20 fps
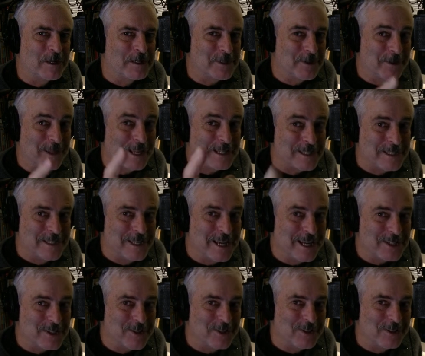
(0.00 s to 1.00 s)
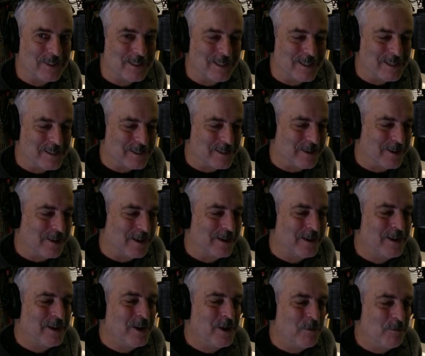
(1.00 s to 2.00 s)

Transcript: rocks. So that's next on the list here.